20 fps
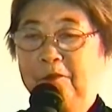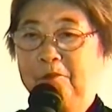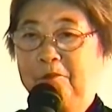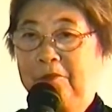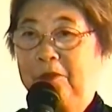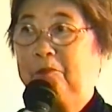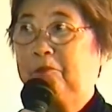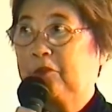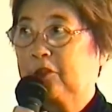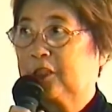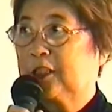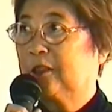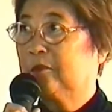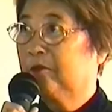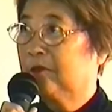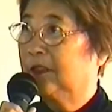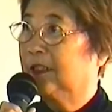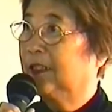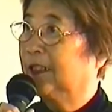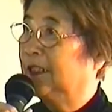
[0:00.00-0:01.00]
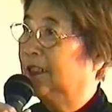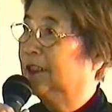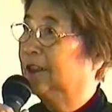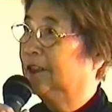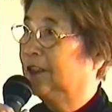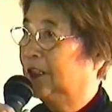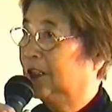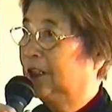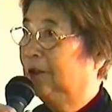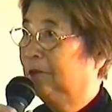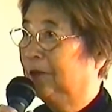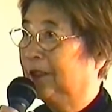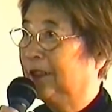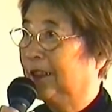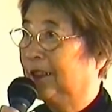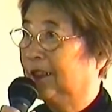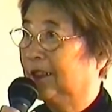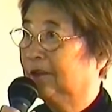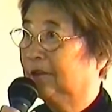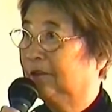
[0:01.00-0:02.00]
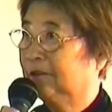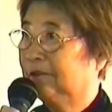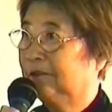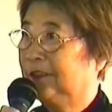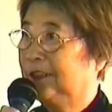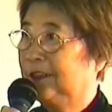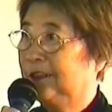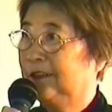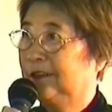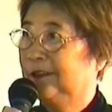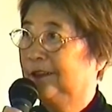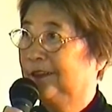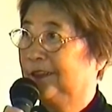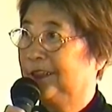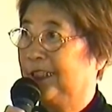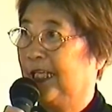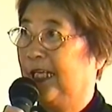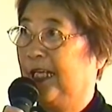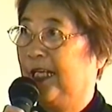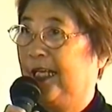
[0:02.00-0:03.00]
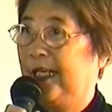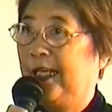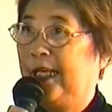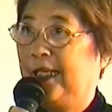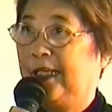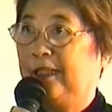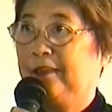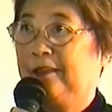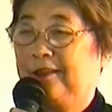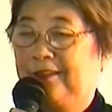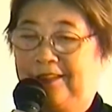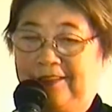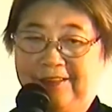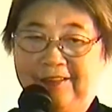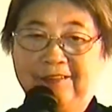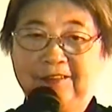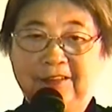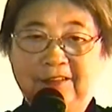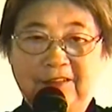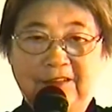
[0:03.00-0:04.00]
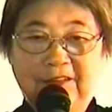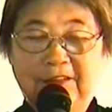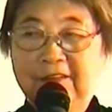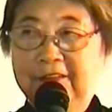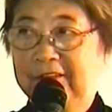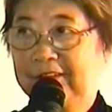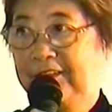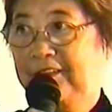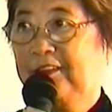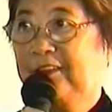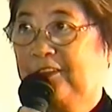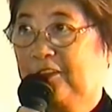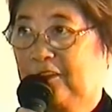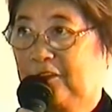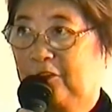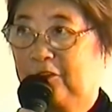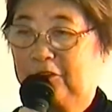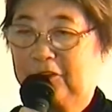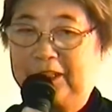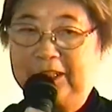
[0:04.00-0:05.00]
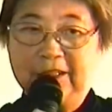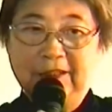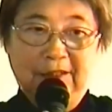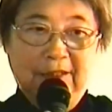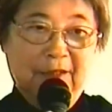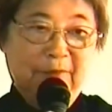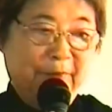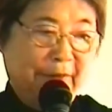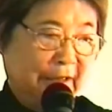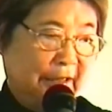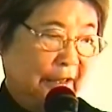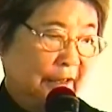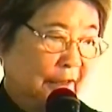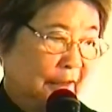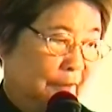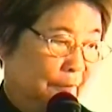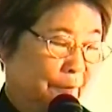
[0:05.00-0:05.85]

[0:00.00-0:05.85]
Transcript: mumble something in German and we say, hey, talk in Japanese.